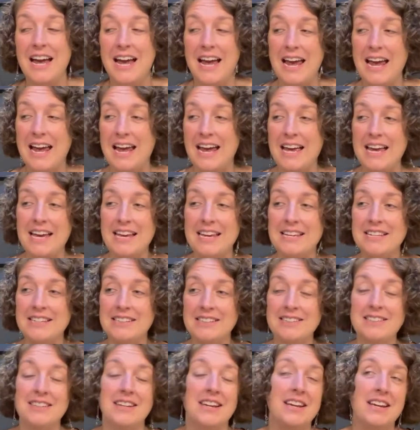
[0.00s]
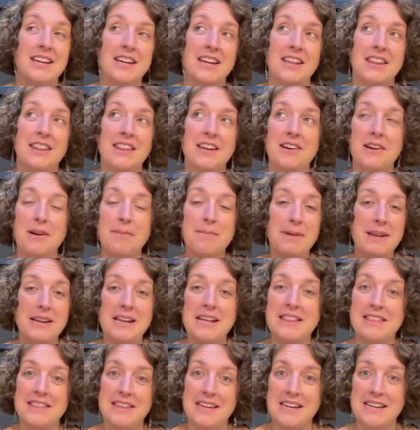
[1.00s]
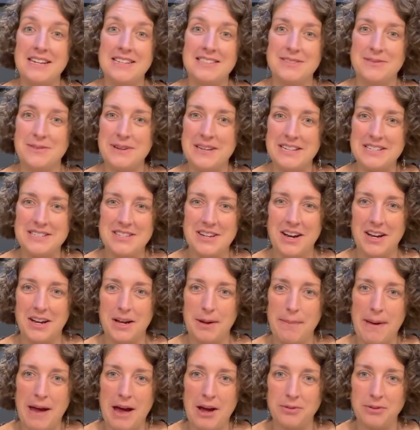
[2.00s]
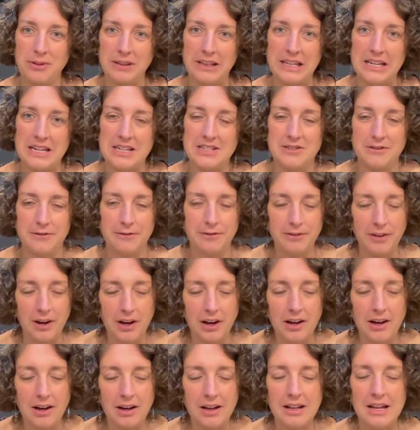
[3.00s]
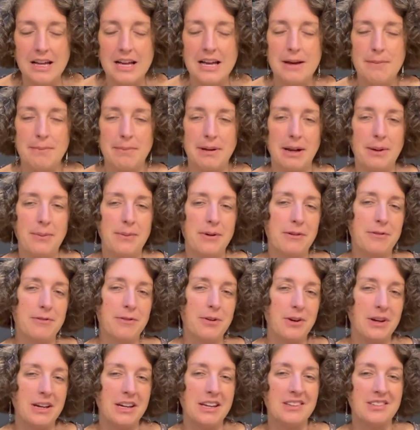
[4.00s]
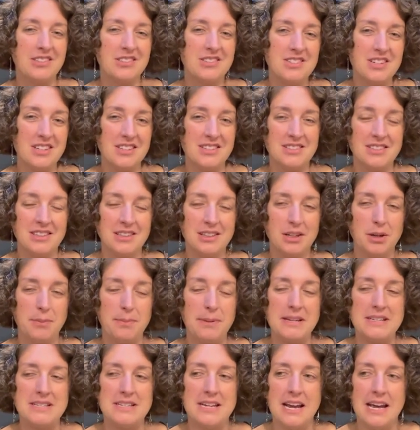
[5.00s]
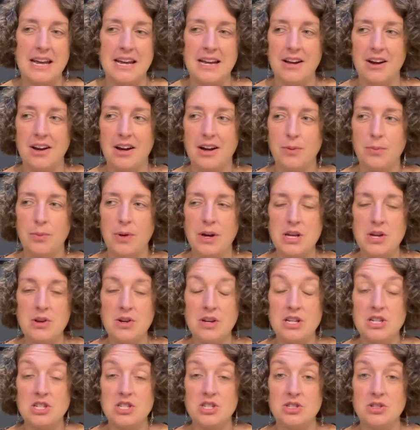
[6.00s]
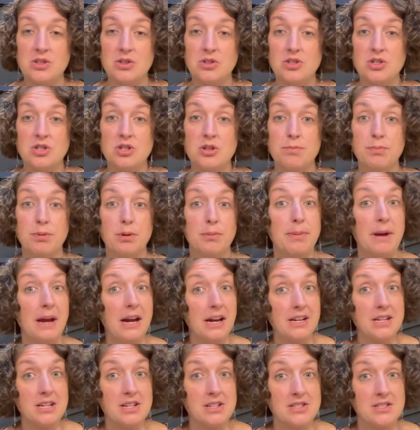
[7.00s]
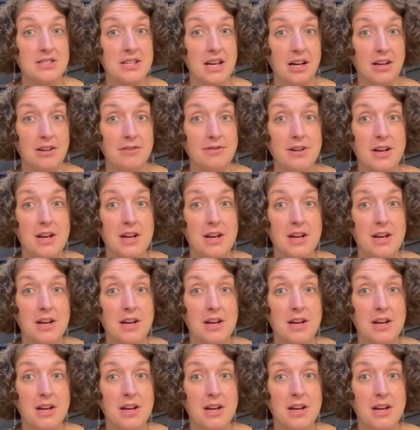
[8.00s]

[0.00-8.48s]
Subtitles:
And there are many things that we can talk about related to fall, but I want to focus just a little bit today on what you can do to prepare yourself